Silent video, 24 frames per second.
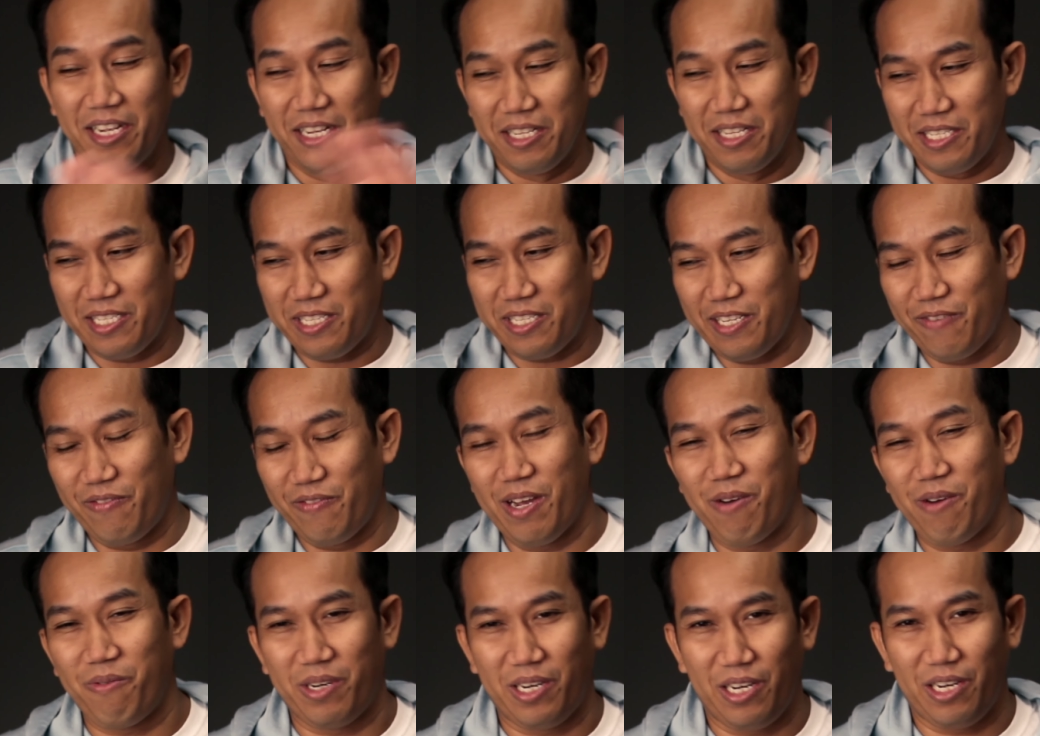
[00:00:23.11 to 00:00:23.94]
Let's leave
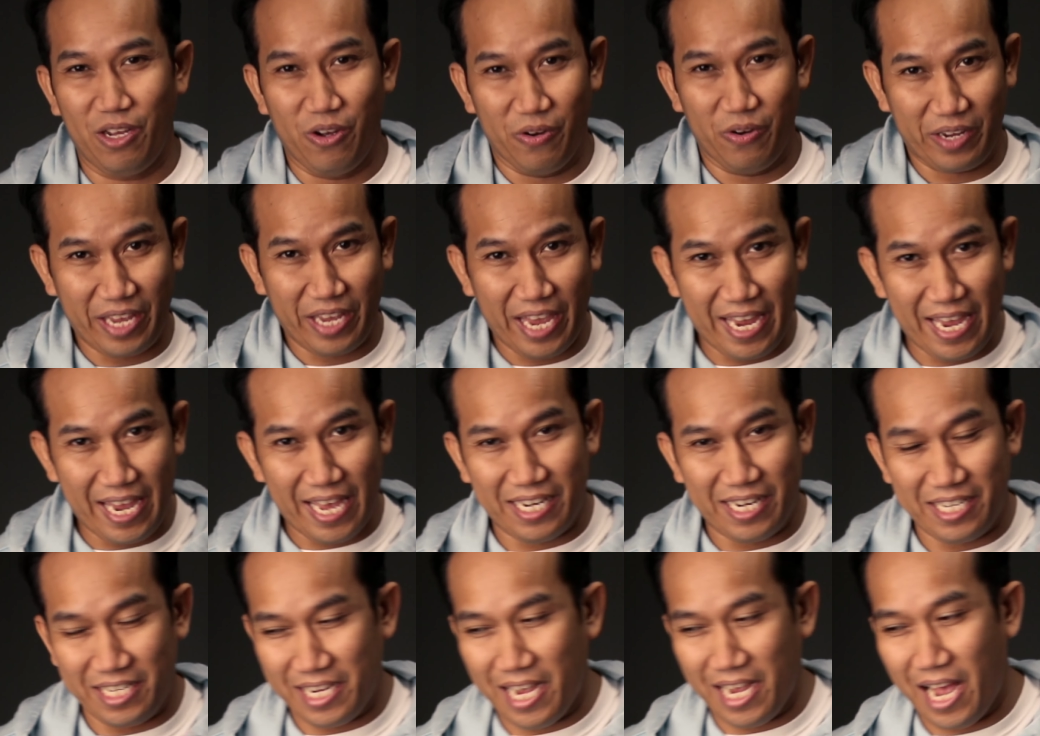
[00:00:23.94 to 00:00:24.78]
that one alone.
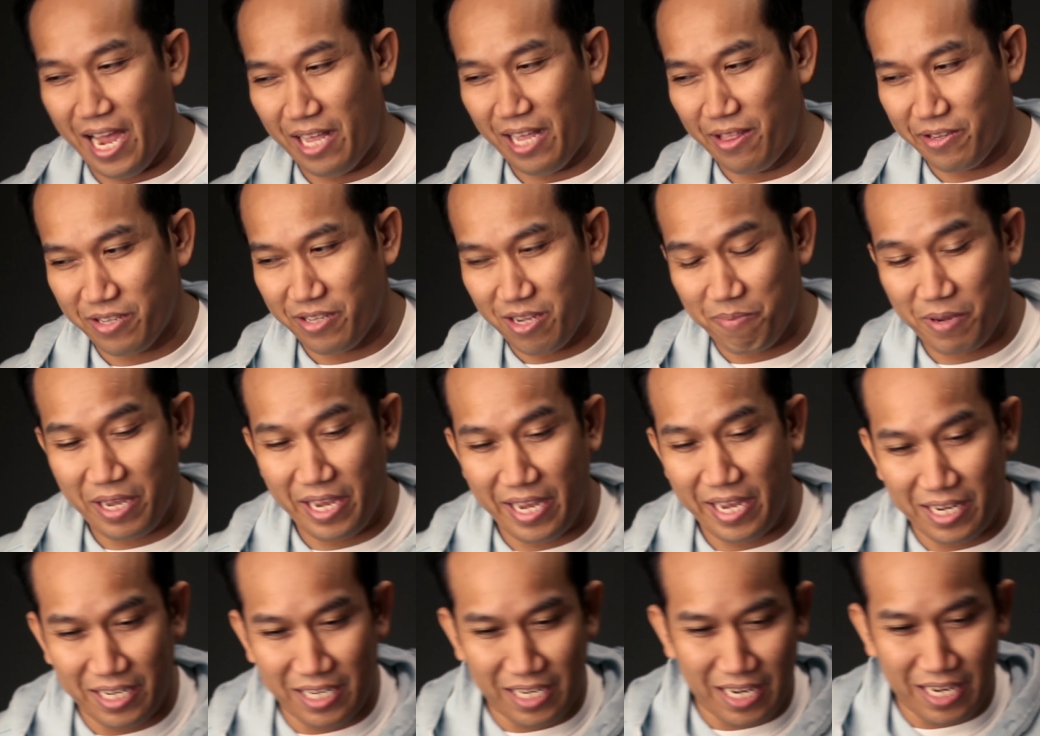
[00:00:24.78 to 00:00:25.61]
KNDI. Look up
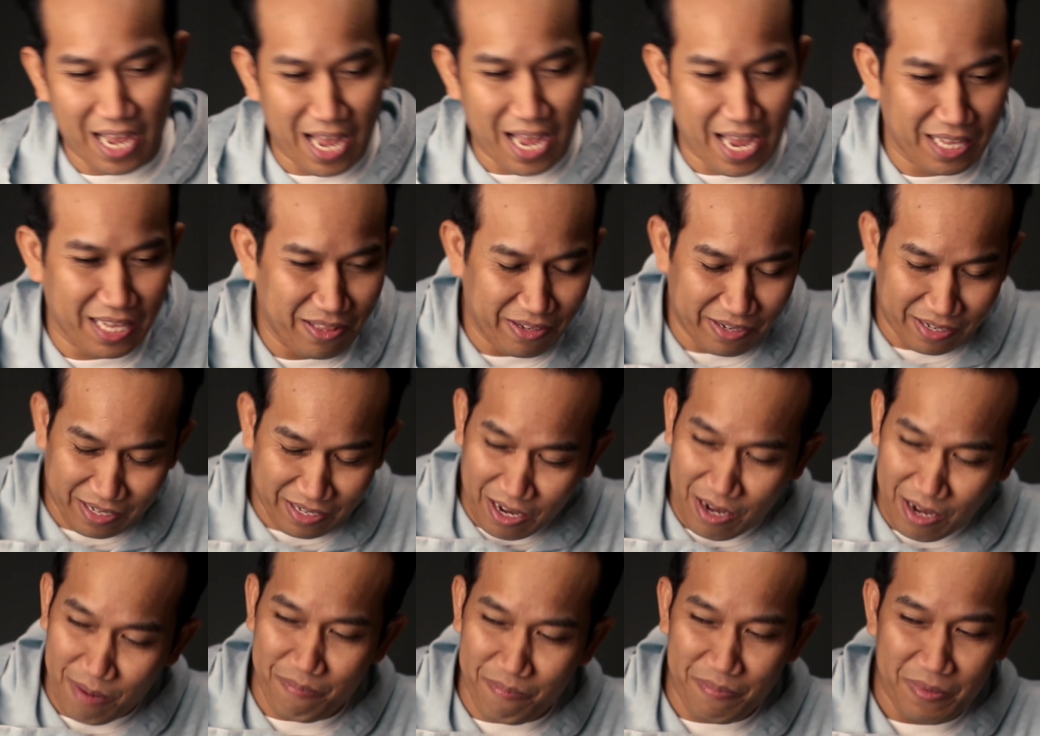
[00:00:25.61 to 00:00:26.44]
KNDI. Look
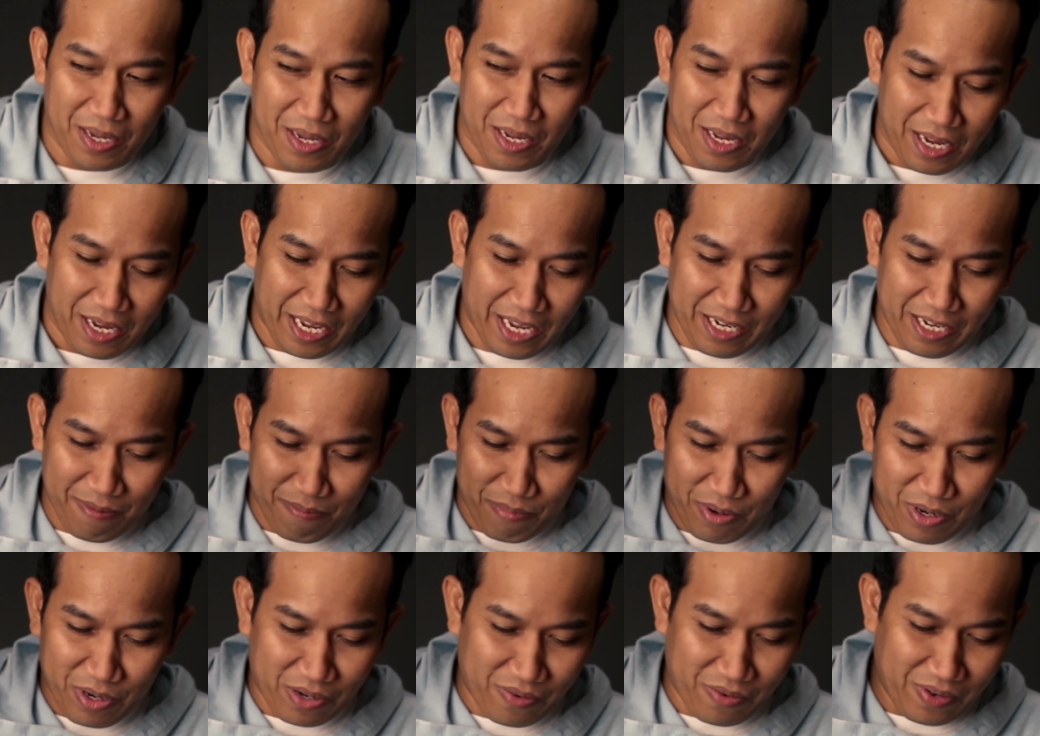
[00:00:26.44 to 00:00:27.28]
up
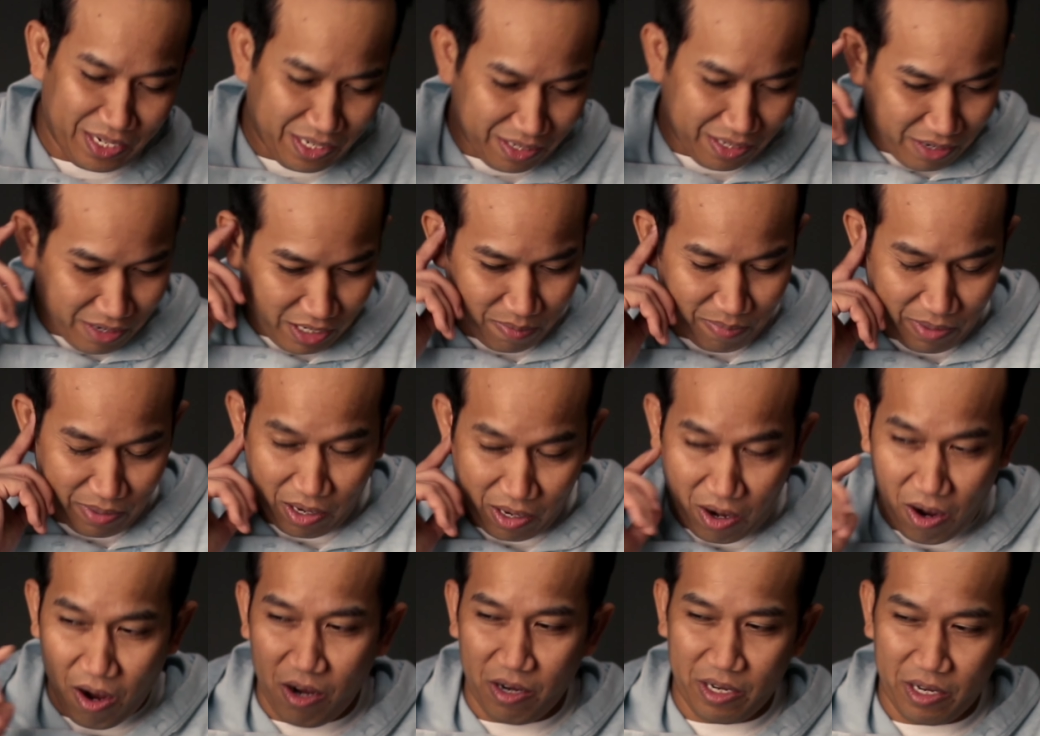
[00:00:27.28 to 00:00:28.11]
Hindenburg Research and be like,
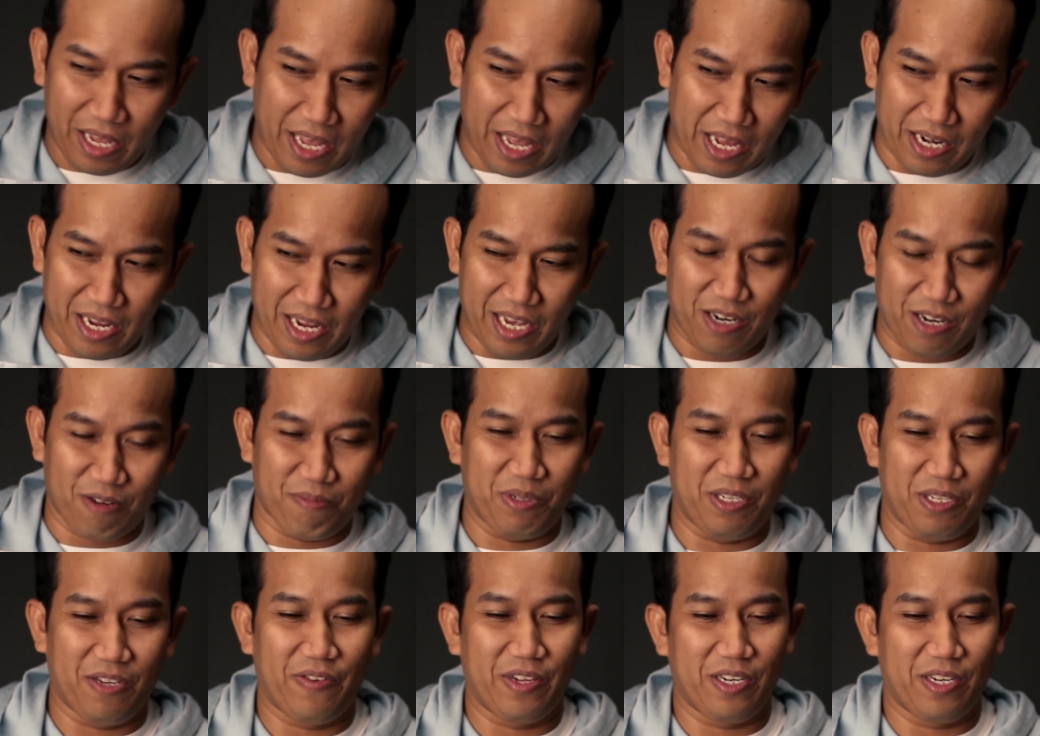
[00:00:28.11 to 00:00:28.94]
oh, Kenny, I don't
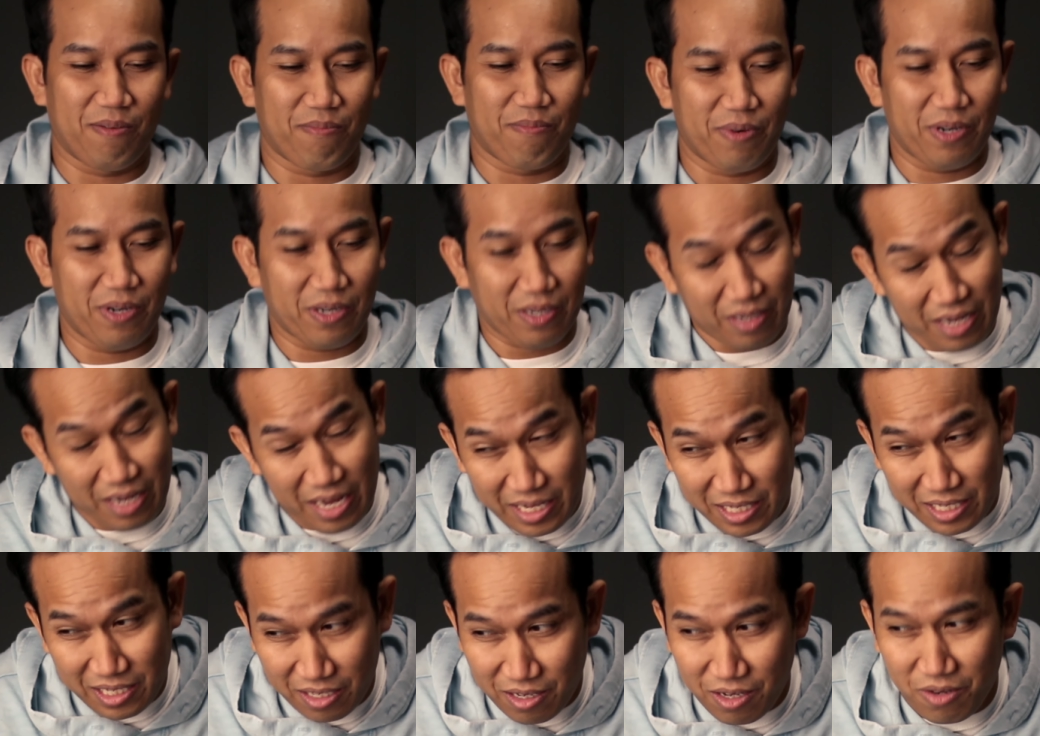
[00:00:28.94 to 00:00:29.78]
believe Hindenburg. Nah,
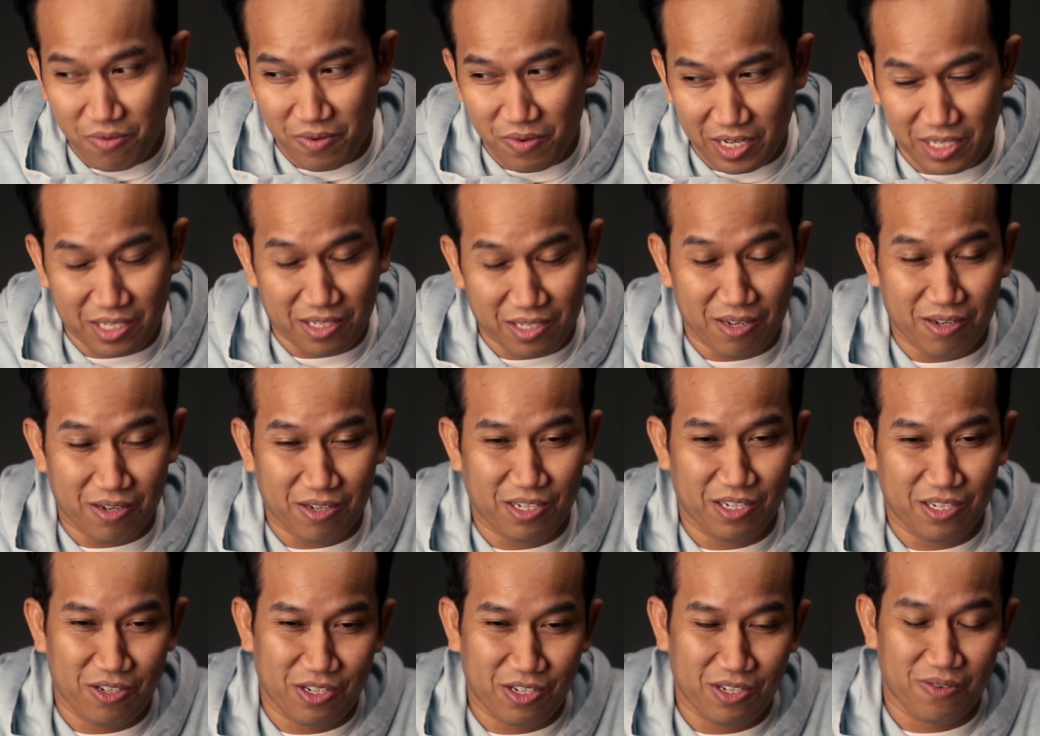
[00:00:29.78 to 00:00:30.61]
it's good
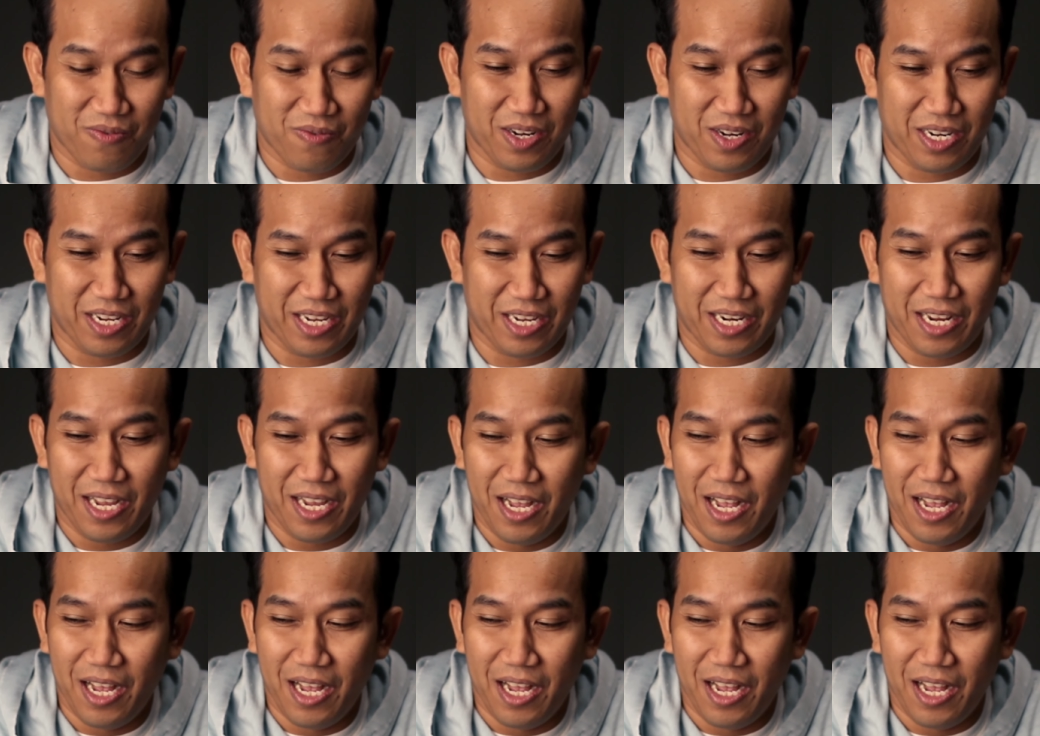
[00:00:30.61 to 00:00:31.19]
research. You should read it.